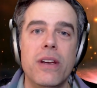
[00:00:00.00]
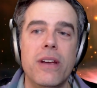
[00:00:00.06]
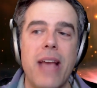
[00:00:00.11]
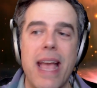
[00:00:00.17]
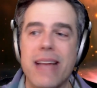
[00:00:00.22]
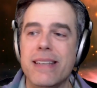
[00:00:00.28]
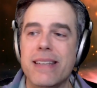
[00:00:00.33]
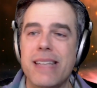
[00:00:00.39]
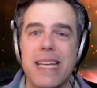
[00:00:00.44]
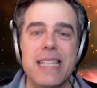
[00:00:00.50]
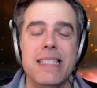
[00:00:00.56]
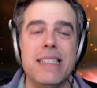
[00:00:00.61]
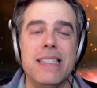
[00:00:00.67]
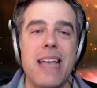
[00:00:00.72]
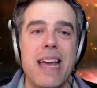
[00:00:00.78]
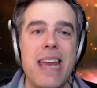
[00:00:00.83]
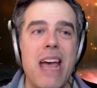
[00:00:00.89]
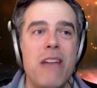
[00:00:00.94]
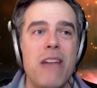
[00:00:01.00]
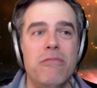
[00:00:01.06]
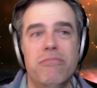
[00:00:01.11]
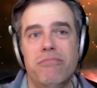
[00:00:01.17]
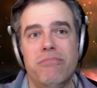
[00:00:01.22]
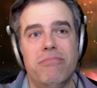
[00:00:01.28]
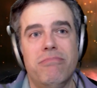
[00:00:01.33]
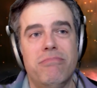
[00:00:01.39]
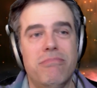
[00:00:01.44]
And Inside Out,
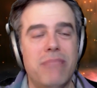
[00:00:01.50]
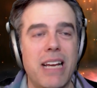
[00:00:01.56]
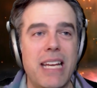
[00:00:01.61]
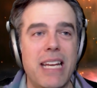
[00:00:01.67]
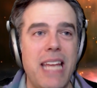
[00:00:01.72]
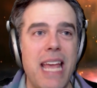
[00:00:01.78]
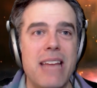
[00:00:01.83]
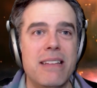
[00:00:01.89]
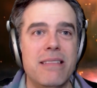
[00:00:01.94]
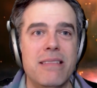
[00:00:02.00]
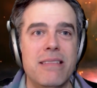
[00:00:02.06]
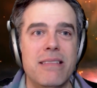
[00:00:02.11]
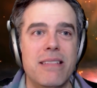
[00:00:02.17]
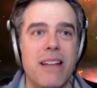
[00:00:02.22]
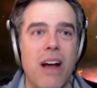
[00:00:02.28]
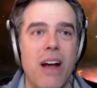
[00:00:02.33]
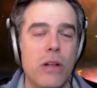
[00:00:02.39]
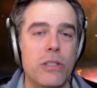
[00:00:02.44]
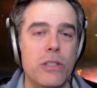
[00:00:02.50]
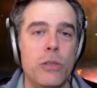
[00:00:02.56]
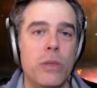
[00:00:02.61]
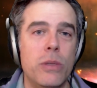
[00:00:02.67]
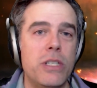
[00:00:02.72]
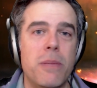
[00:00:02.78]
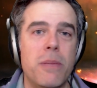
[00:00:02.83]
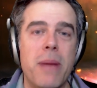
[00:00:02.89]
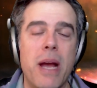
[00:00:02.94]
again, I'll
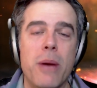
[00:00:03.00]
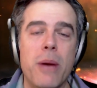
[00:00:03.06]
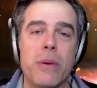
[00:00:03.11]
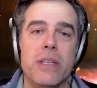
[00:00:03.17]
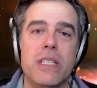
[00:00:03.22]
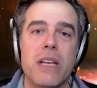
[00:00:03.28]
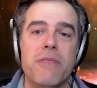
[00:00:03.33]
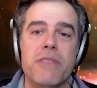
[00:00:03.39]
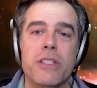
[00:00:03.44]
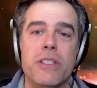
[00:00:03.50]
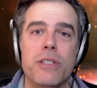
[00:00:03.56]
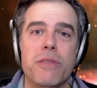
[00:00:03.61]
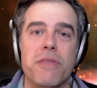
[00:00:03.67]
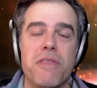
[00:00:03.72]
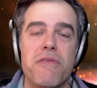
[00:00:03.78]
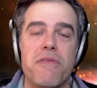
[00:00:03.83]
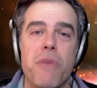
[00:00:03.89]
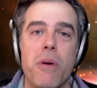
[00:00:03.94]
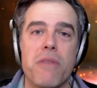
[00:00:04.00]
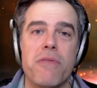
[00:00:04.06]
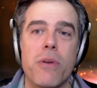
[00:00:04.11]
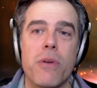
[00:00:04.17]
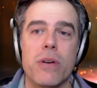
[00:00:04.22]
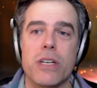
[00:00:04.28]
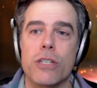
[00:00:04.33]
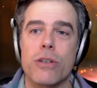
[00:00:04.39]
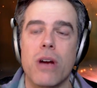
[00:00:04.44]
switch the power and toughness of a
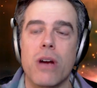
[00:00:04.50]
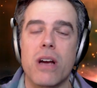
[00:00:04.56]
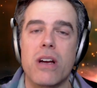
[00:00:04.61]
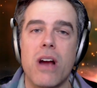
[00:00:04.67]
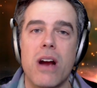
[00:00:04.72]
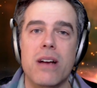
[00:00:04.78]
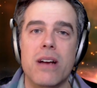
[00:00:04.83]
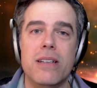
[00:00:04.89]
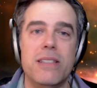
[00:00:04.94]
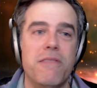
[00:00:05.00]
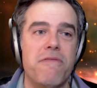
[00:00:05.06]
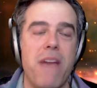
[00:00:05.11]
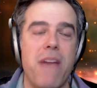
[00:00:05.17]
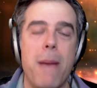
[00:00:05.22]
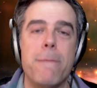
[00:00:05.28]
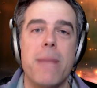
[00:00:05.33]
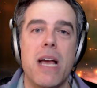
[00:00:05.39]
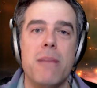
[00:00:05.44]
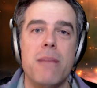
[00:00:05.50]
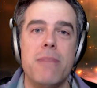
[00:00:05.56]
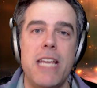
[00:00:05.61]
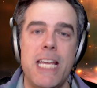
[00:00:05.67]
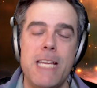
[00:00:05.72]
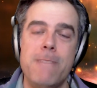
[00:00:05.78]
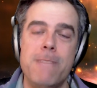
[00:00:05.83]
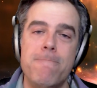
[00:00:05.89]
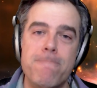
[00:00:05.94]
4/4 to draw a card. Fine by
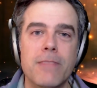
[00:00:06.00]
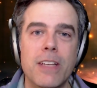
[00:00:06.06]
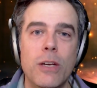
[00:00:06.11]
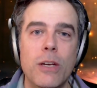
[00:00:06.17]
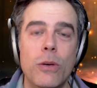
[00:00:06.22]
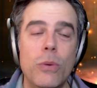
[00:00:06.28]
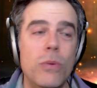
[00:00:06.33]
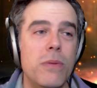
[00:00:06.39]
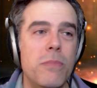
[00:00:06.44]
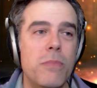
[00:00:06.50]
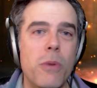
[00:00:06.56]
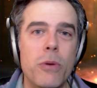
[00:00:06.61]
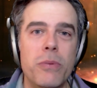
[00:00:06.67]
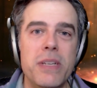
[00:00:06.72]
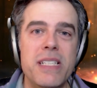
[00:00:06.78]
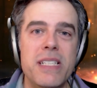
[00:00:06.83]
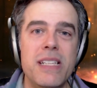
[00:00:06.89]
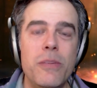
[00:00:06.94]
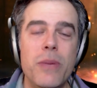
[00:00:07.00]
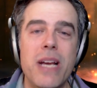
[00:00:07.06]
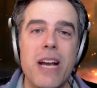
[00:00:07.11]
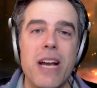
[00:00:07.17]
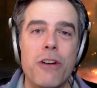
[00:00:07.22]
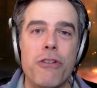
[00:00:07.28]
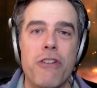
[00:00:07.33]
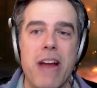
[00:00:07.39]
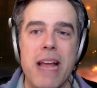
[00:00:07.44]
me. Ooh, and more recently we
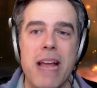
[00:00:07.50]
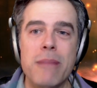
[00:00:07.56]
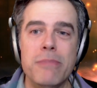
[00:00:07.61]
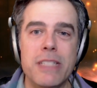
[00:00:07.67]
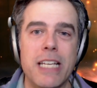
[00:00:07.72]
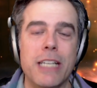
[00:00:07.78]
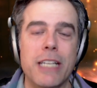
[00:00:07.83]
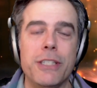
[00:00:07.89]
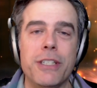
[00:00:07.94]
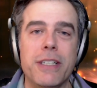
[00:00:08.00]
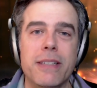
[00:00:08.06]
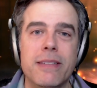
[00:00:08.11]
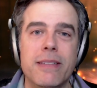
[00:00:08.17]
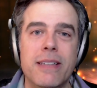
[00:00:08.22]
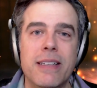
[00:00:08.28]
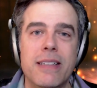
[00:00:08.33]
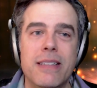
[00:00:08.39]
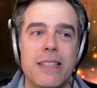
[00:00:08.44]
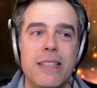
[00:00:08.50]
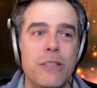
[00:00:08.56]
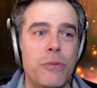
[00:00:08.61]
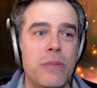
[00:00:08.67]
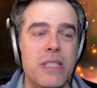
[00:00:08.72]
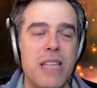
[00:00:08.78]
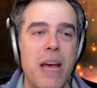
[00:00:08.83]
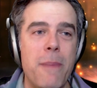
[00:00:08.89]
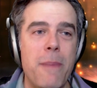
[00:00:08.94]
got Cram Session. This
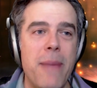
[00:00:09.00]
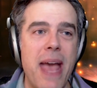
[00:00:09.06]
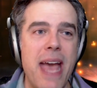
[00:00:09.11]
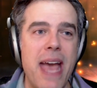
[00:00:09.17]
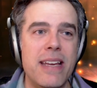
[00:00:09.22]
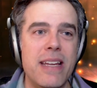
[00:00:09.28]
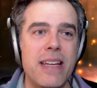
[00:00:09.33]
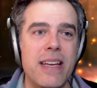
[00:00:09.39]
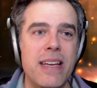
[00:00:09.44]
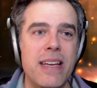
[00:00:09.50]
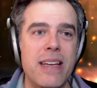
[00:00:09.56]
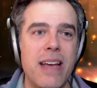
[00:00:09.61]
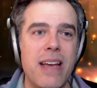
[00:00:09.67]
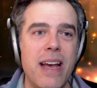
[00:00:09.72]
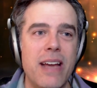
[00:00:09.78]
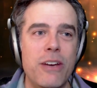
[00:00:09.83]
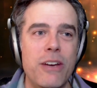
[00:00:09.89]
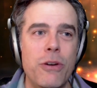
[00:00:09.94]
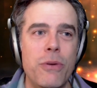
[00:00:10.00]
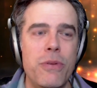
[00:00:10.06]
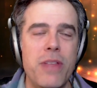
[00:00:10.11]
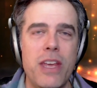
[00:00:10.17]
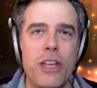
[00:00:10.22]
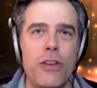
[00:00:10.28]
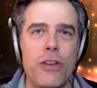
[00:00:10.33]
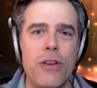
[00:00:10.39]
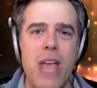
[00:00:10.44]
one's not bad. I know
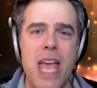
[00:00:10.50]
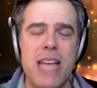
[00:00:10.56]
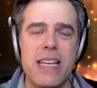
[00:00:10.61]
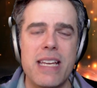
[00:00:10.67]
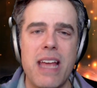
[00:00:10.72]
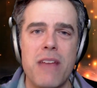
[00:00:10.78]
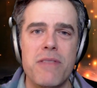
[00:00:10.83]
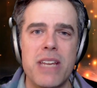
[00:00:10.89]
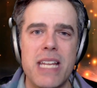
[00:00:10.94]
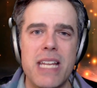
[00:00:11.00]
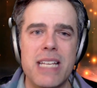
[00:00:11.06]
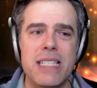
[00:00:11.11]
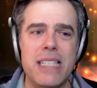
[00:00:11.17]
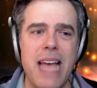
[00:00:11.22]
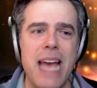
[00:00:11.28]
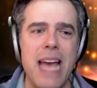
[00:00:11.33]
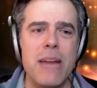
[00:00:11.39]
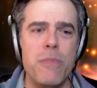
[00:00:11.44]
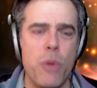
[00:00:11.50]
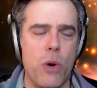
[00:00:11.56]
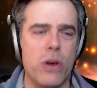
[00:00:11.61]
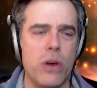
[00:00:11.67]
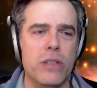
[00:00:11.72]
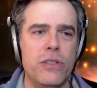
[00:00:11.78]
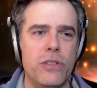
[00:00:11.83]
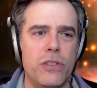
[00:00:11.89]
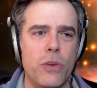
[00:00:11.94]
that you can't have any
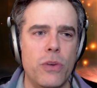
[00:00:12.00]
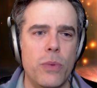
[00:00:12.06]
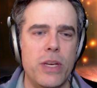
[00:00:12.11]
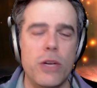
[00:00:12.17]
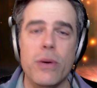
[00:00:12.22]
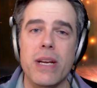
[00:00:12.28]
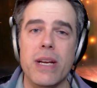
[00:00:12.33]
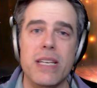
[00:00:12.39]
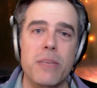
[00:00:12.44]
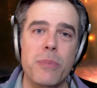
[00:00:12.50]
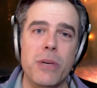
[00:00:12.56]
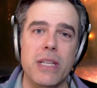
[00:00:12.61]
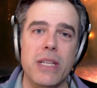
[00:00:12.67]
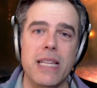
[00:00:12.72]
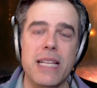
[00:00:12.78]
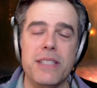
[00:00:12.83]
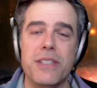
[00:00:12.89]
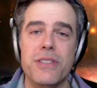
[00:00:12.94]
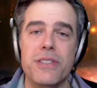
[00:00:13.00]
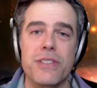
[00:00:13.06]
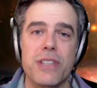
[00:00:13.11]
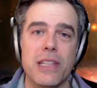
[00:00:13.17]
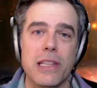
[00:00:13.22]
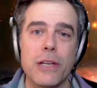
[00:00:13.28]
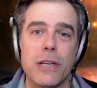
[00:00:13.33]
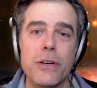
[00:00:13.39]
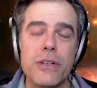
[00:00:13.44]
sideboards, so we don't get to put lessons
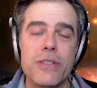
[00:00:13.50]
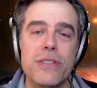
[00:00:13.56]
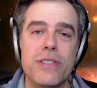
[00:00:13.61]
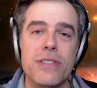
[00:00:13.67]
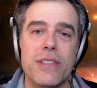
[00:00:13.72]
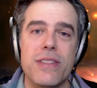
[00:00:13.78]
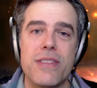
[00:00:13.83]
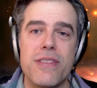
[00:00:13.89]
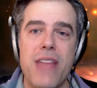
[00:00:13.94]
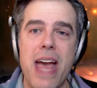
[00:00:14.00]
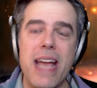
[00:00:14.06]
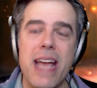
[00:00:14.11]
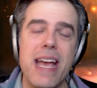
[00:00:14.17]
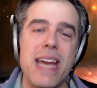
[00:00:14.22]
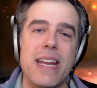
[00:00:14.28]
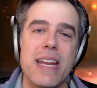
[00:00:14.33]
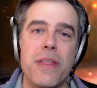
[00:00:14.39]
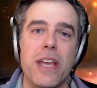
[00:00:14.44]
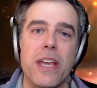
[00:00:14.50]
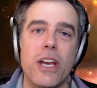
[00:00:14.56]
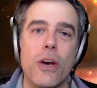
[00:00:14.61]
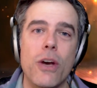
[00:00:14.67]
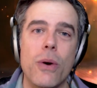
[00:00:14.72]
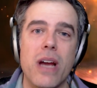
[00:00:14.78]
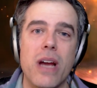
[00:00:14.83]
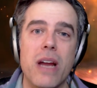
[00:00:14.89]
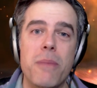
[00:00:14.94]
and learns and that kind of thing
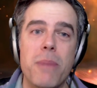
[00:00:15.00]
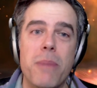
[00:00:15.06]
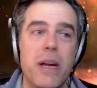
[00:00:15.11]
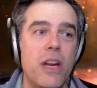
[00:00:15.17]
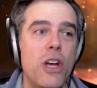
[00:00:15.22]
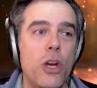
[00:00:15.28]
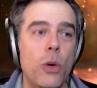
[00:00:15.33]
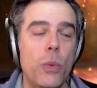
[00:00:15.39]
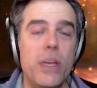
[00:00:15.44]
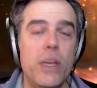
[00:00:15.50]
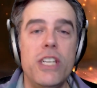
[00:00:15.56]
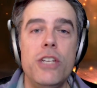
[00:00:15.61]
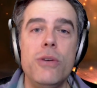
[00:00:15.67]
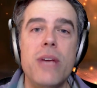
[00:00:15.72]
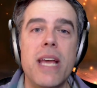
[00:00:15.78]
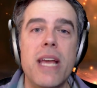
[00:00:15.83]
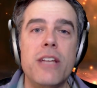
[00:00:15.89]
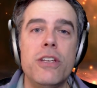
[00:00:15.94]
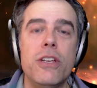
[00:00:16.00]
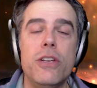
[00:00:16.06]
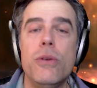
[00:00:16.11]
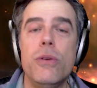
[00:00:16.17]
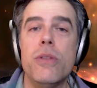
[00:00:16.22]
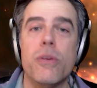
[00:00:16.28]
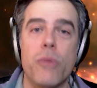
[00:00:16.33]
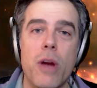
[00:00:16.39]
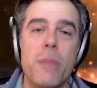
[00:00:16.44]
going on, but we do get to
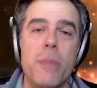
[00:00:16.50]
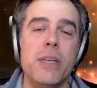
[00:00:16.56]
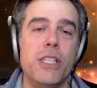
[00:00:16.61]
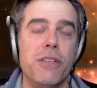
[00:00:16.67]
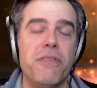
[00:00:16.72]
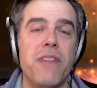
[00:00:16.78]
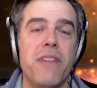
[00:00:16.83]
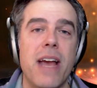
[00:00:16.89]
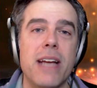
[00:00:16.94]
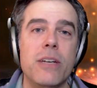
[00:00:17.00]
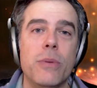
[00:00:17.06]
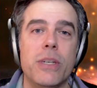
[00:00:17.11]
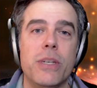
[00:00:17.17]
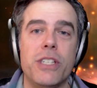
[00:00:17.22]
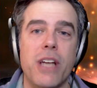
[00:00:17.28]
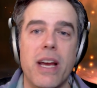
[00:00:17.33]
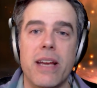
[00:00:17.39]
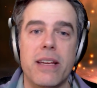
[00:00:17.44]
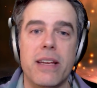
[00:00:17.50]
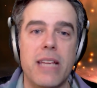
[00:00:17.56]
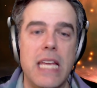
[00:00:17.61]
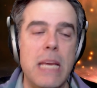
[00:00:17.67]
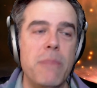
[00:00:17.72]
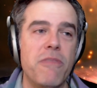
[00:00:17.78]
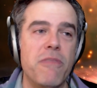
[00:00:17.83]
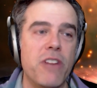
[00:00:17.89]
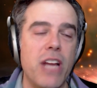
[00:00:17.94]
do the rummage effect, which I
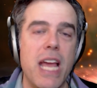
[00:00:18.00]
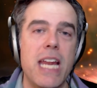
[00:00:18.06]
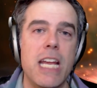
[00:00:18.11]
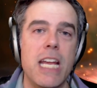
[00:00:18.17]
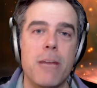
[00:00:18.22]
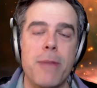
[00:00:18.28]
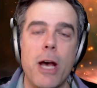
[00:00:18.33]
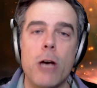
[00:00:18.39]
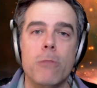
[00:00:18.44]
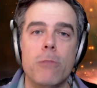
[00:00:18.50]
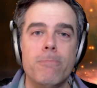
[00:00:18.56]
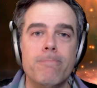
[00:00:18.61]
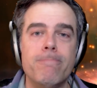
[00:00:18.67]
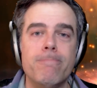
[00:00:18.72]
keep forgetting about.